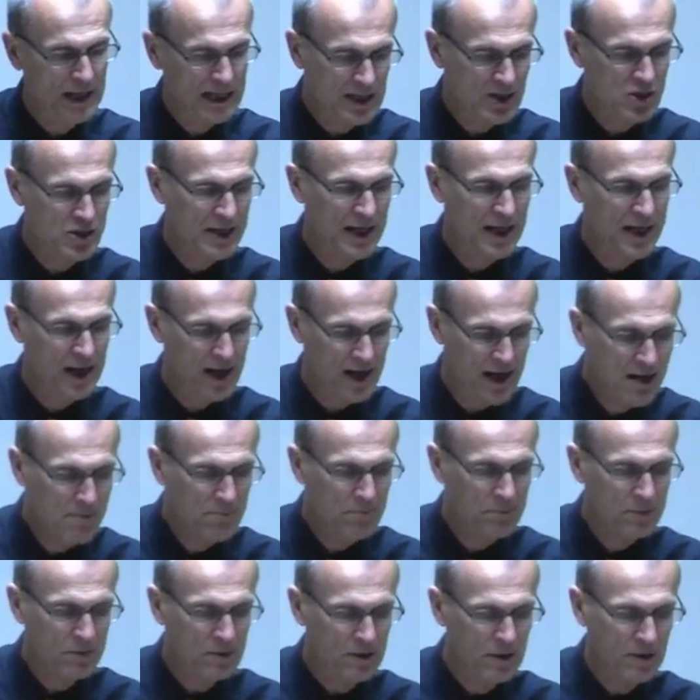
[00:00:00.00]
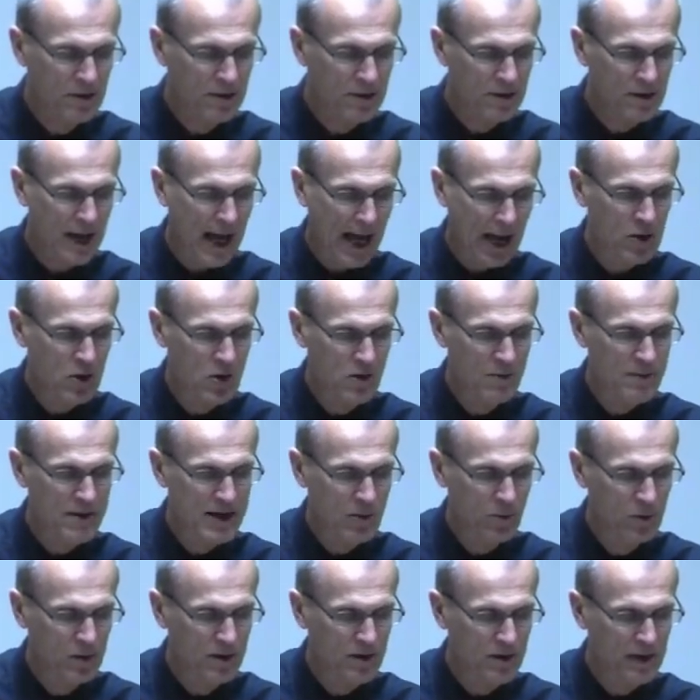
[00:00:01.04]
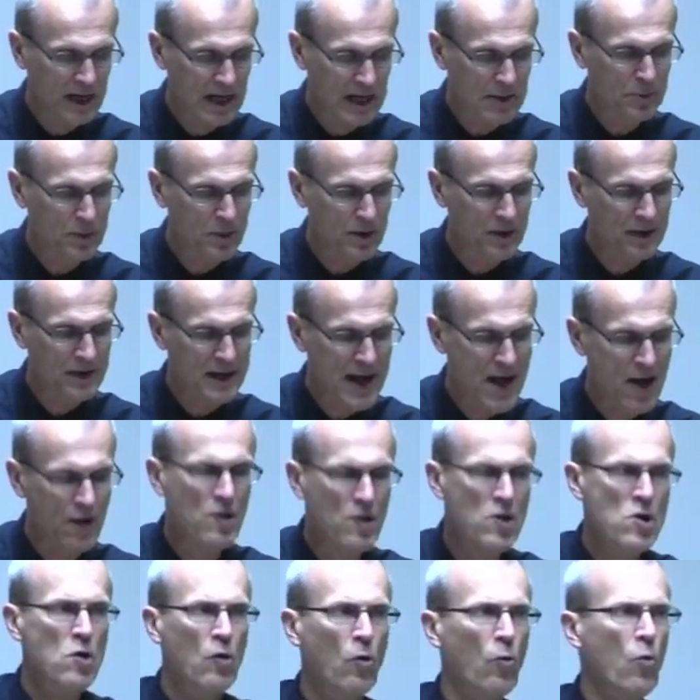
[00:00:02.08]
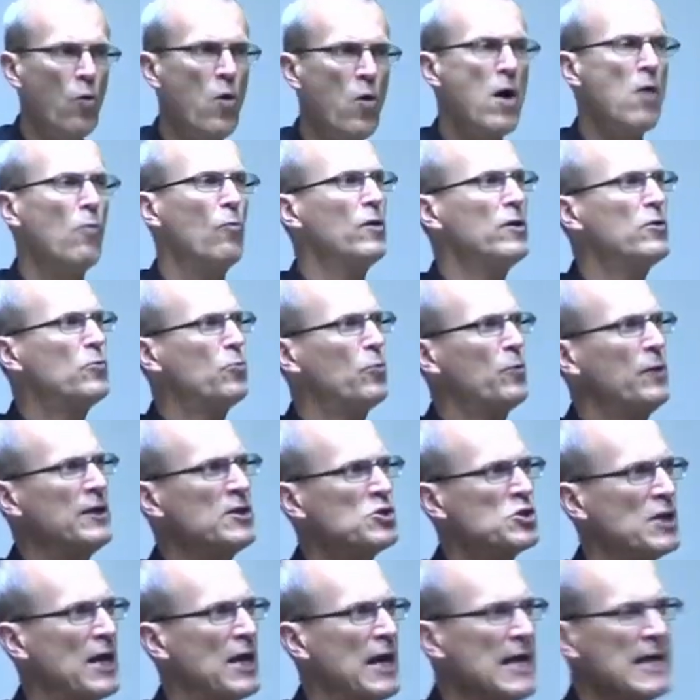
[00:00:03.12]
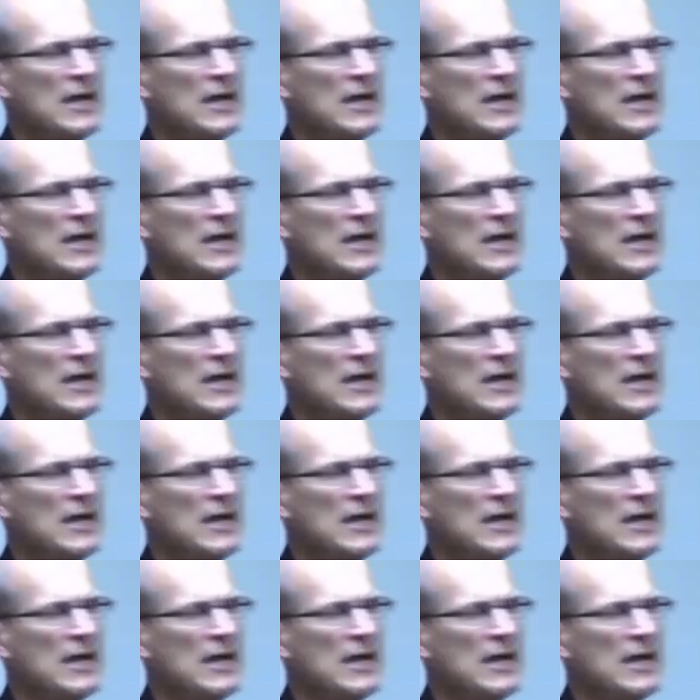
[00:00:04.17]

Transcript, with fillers: he set up. And whom he would, he put down. What would we say